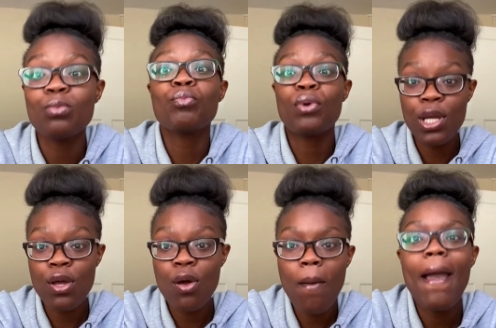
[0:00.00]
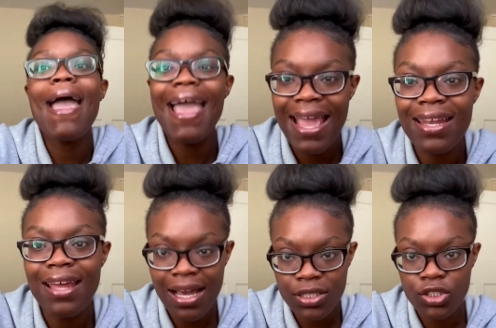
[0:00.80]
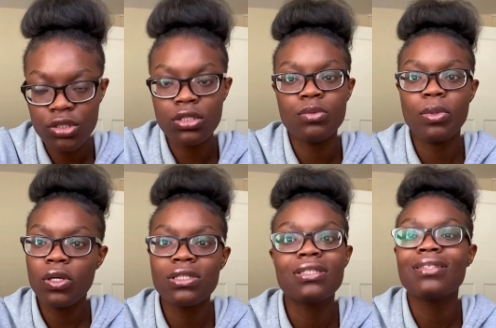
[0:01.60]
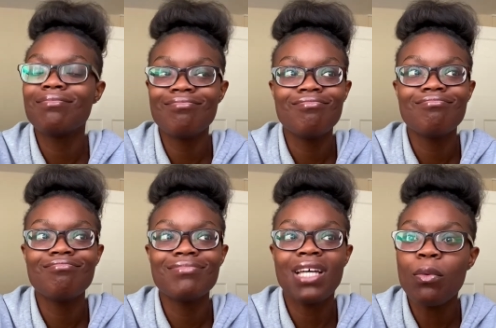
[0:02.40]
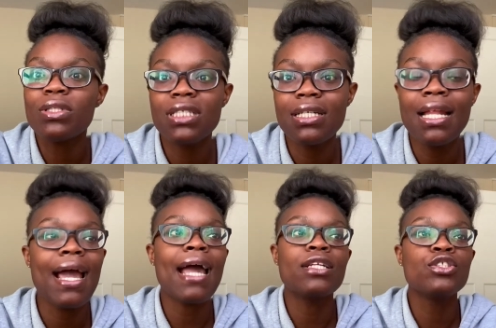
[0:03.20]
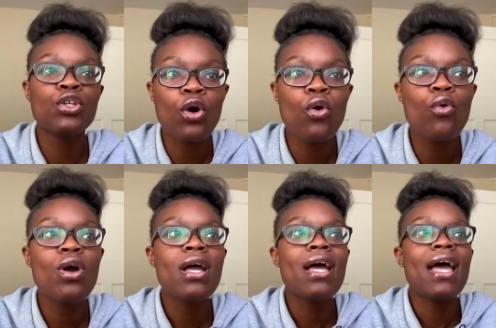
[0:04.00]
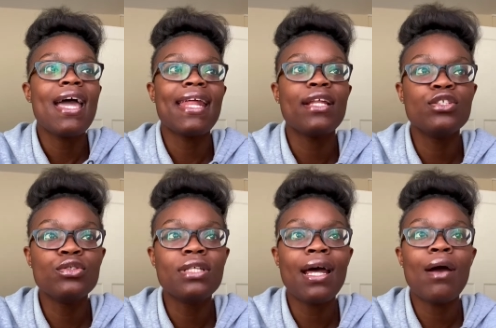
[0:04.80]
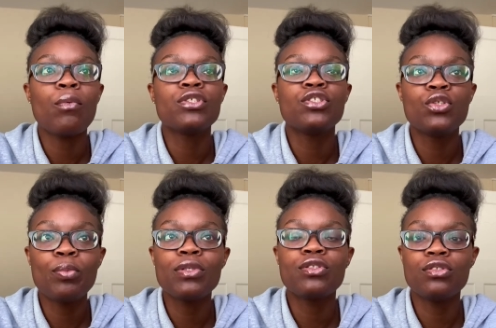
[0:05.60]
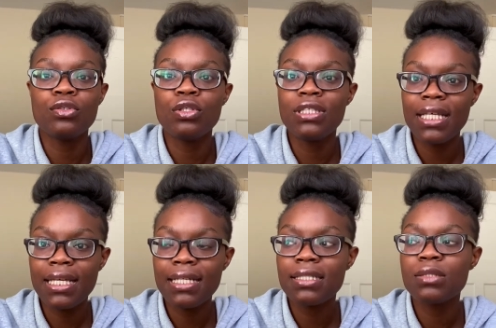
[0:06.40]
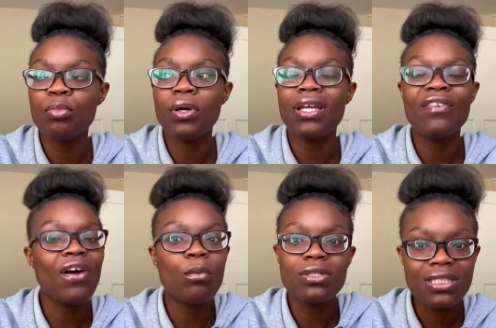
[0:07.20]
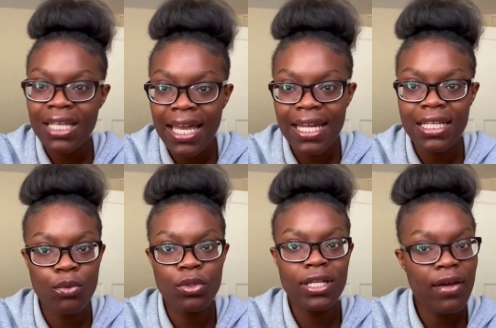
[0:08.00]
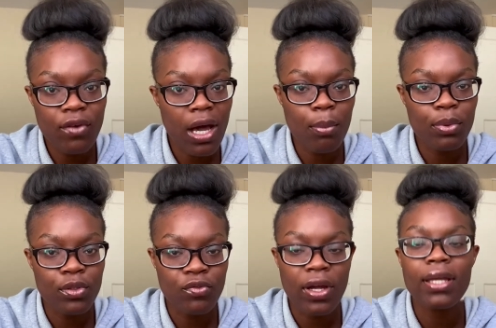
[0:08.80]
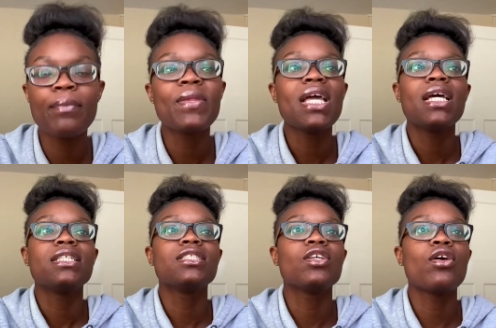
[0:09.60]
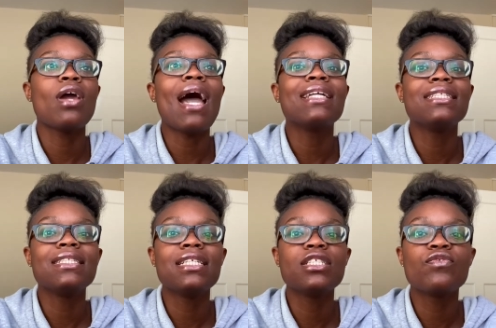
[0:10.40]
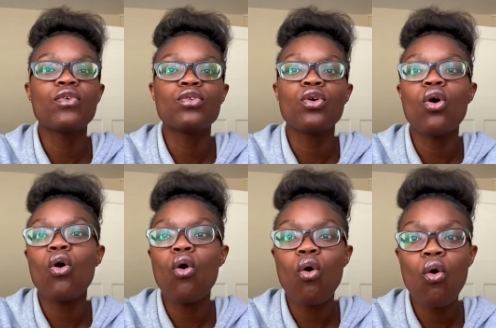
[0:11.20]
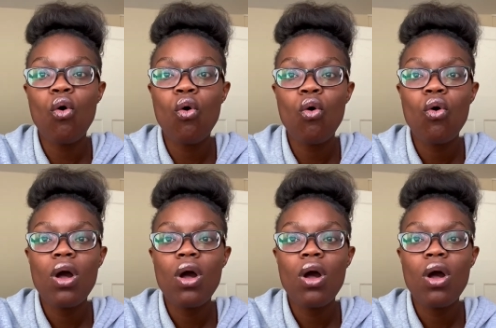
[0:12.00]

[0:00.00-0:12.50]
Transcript: prayer and actions, because that was it. Like I know, and I knew that I was supposed to do things, but if I was scared, it would never happen, right? So I did this for the whole